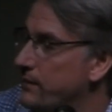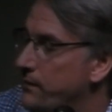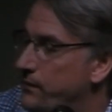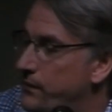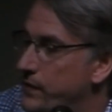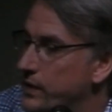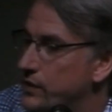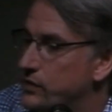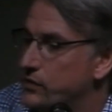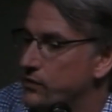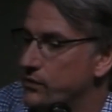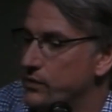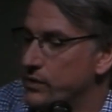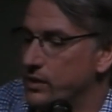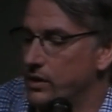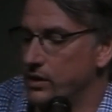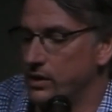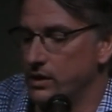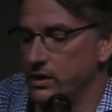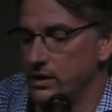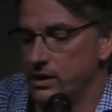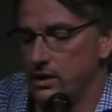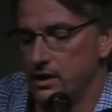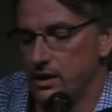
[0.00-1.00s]

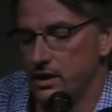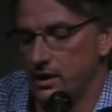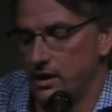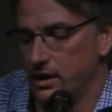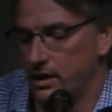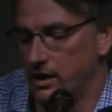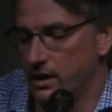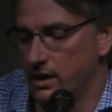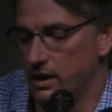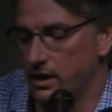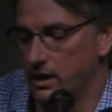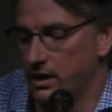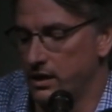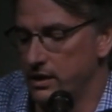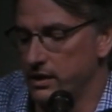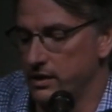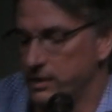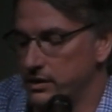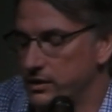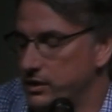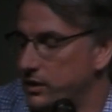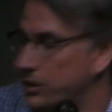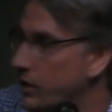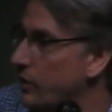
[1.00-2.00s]
visceral,
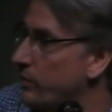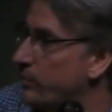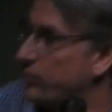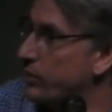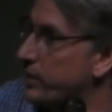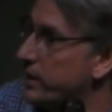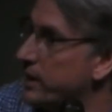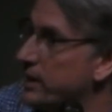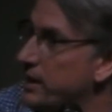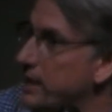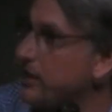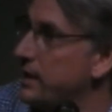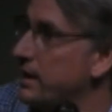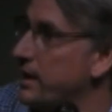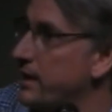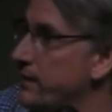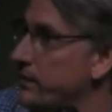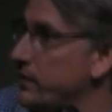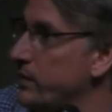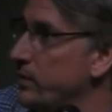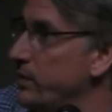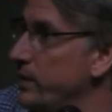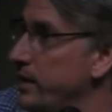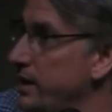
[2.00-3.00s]
uh, you know, bringing it
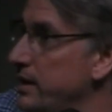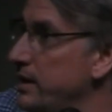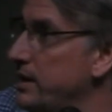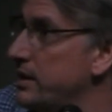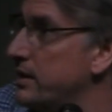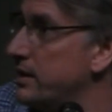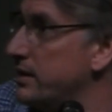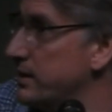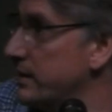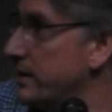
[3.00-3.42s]
every week.